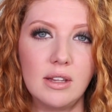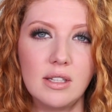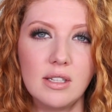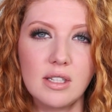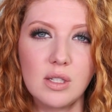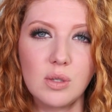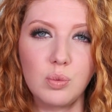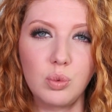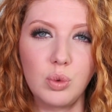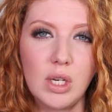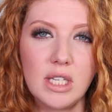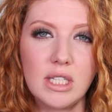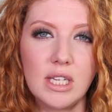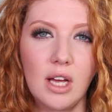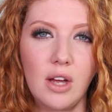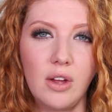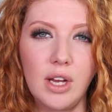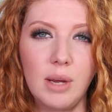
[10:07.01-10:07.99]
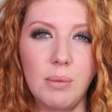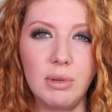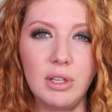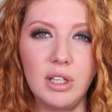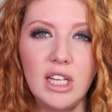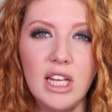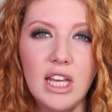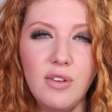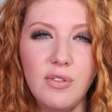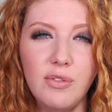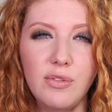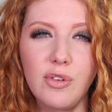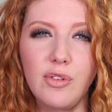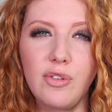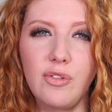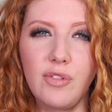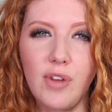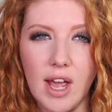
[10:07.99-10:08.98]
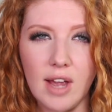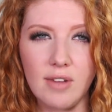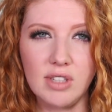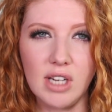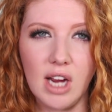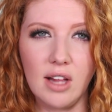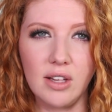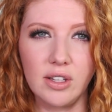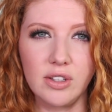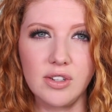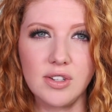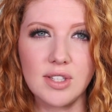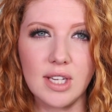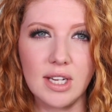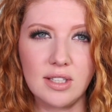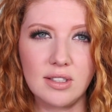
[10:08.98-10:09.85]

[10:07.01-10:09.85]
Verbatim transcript: This retailed, I believe, for $5